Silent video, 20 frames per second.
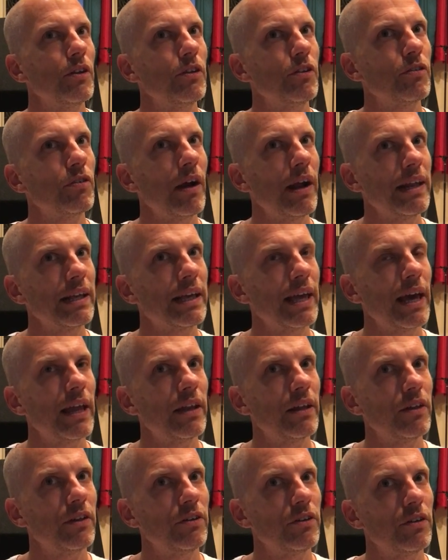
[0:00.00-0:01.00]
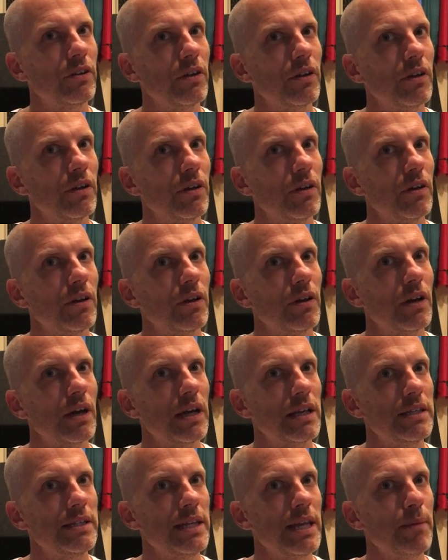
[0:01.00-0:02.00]
Try to get
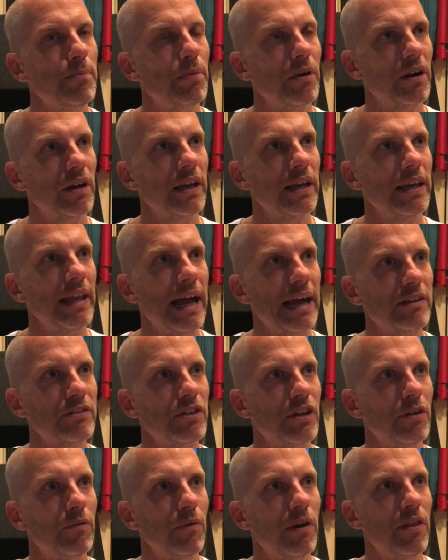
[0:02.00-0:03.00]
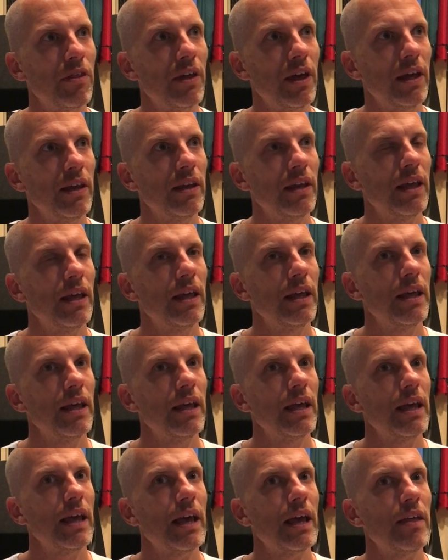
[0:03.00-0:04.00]
a deeper connection with it.
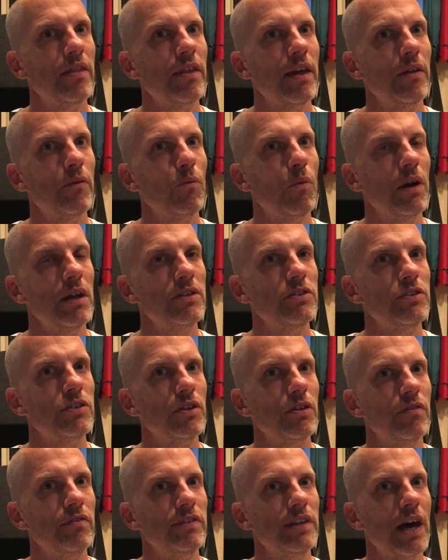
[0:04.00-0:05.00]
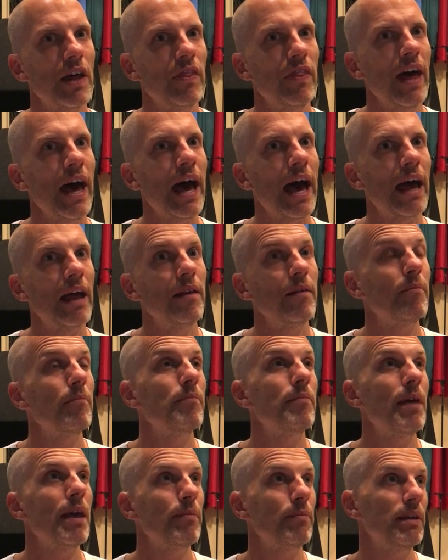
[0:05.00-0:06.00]
And then once you've done that,
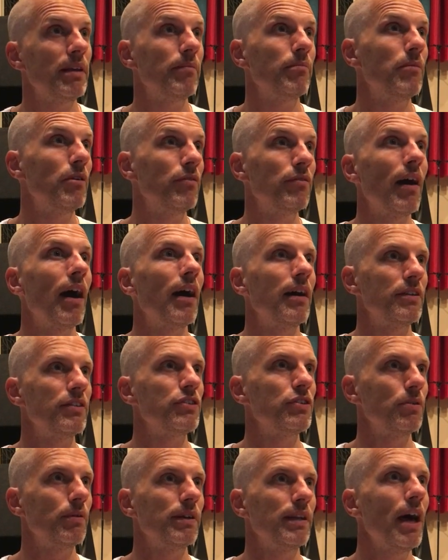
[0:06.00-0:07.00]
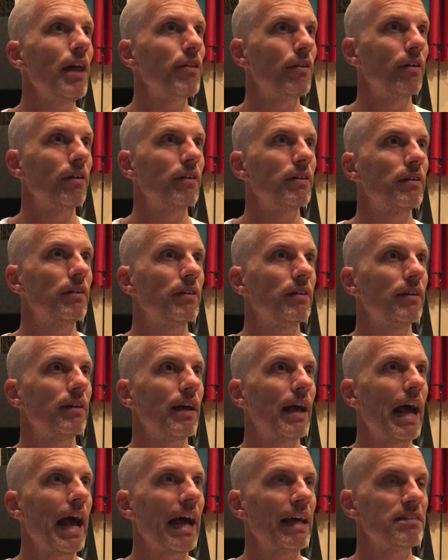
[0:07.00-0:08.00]
maybe move on to another
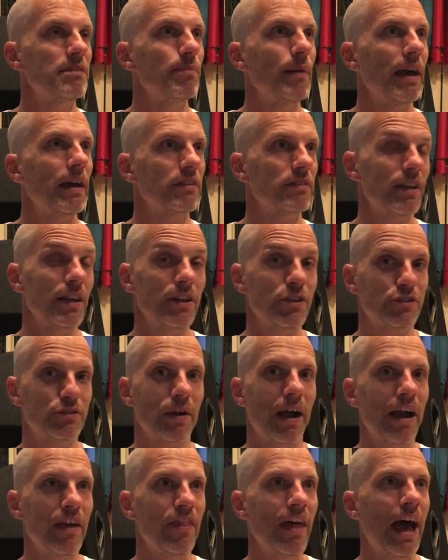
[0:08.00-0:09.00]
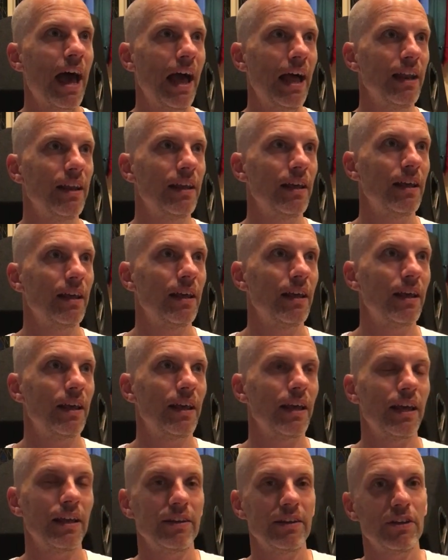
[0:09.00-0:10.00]
aspect and try that.
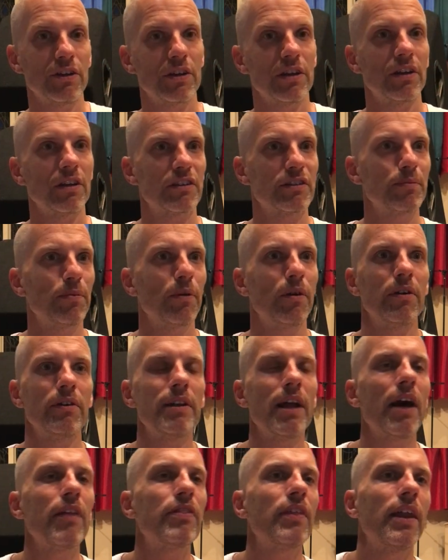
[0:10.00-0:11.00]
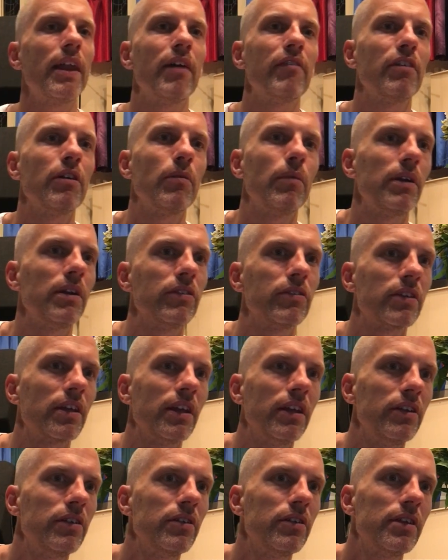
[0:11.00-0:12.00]
And you can explore. Not that everyone is going
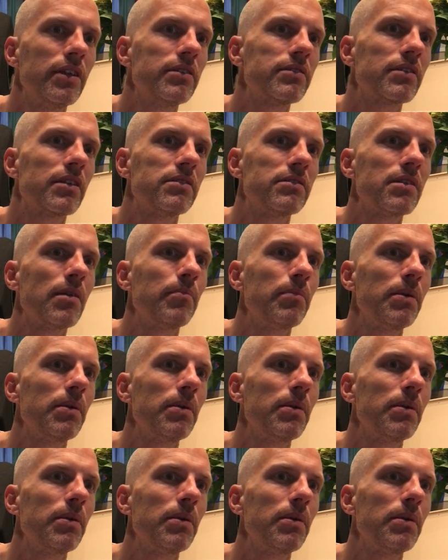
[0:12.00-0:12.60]
to do this, because some